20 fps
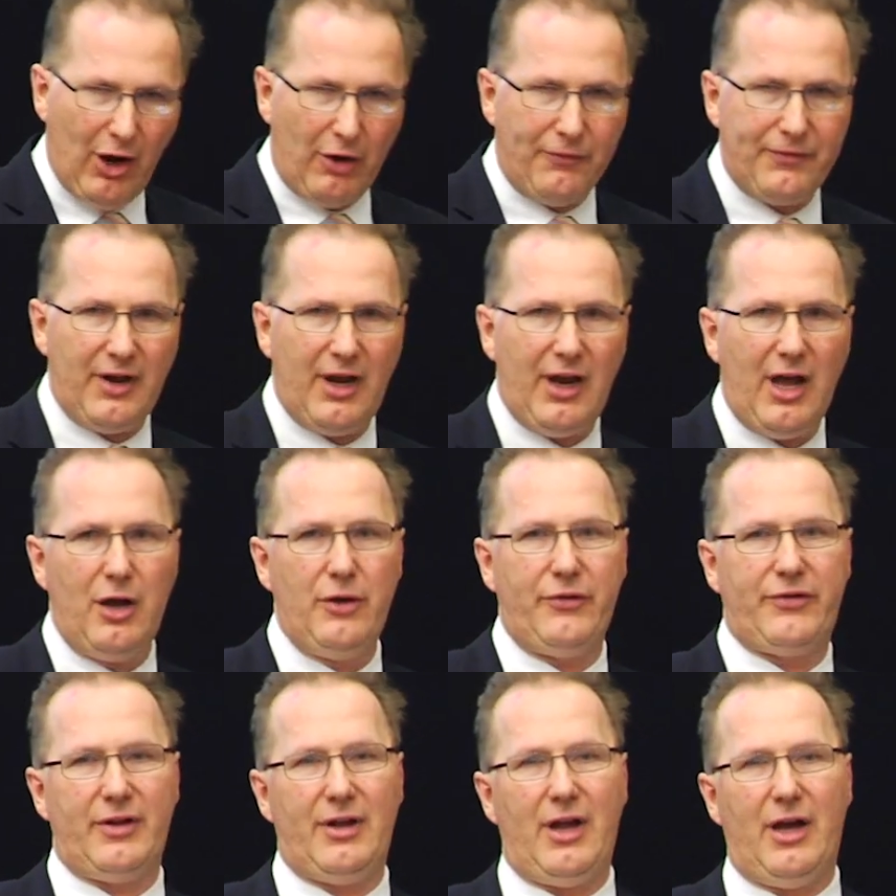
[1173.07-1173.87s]
offer
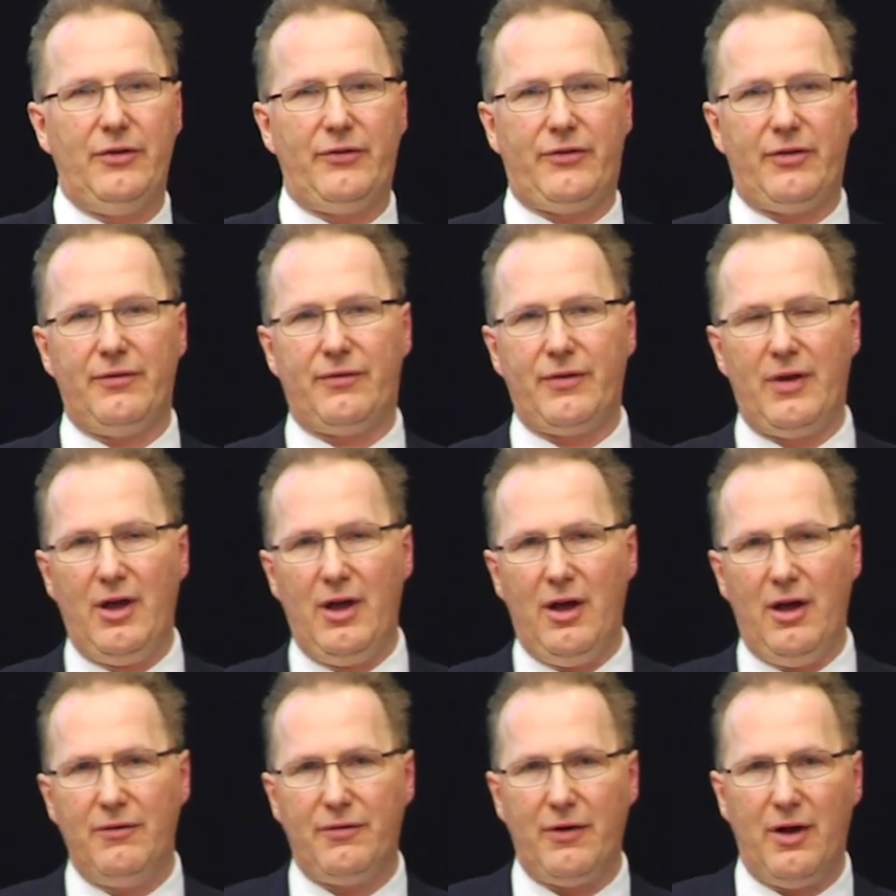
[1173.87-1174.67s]
loads and loads
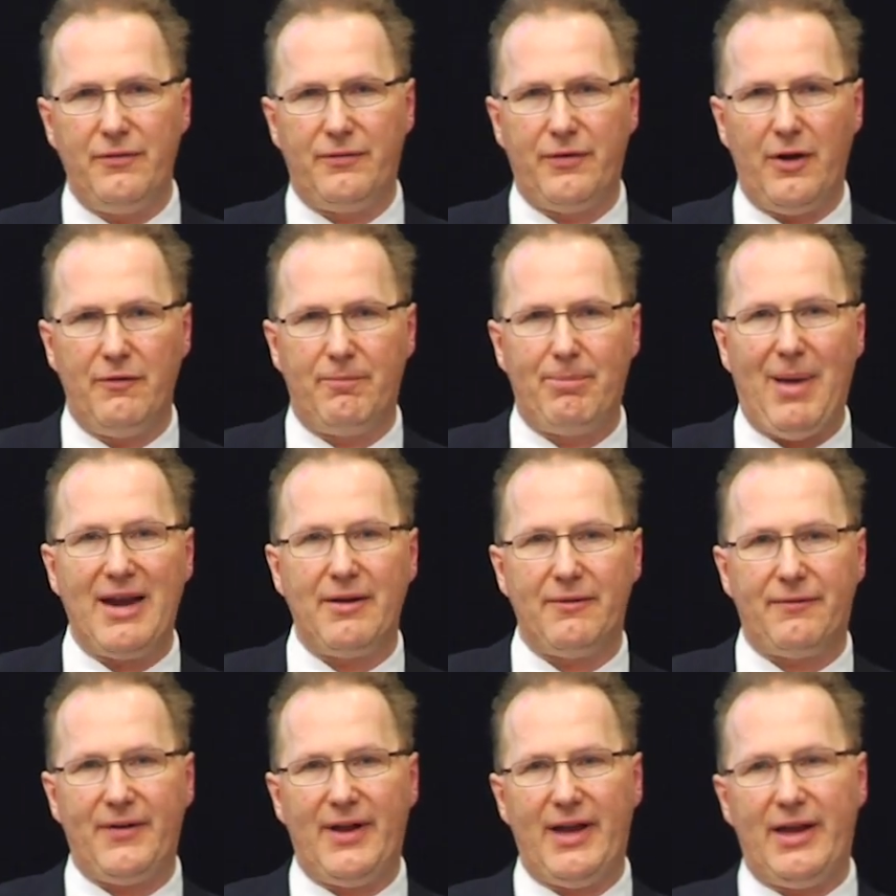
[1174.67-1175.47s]
of
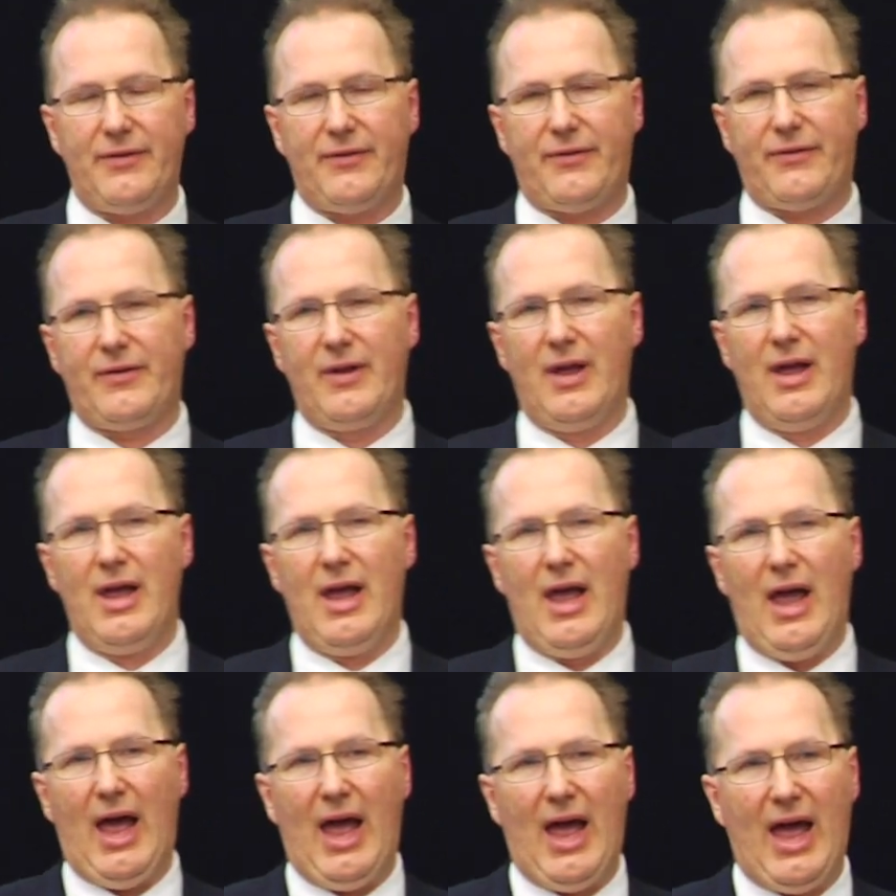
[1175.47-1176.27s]
benefits,
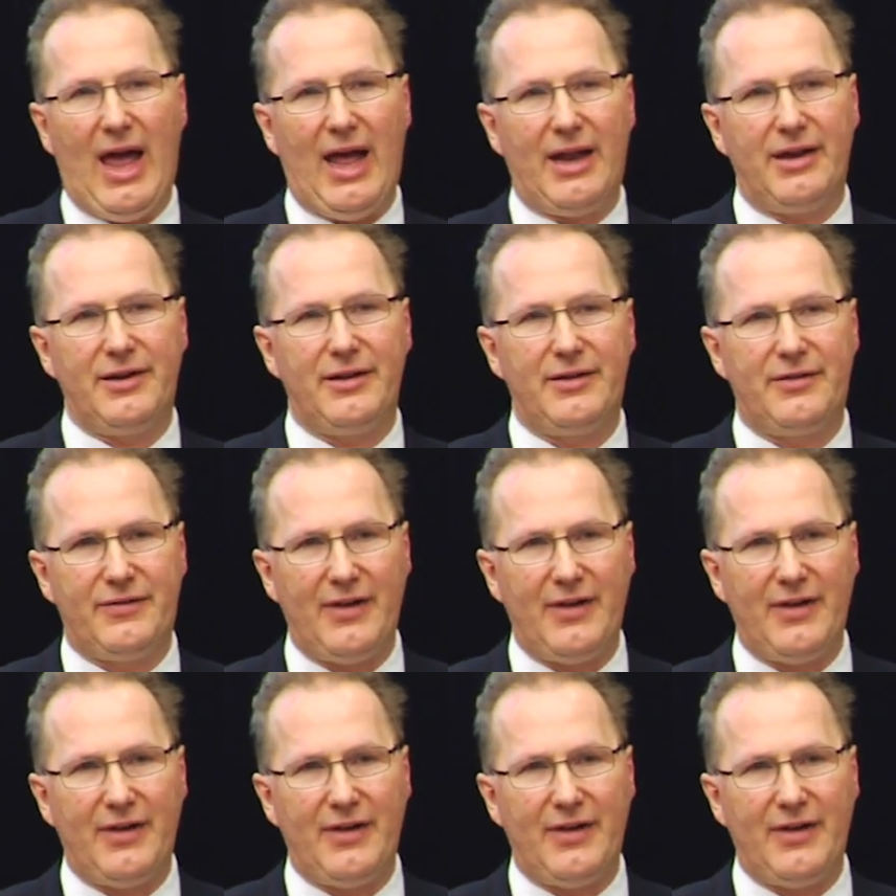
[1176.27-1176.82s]
and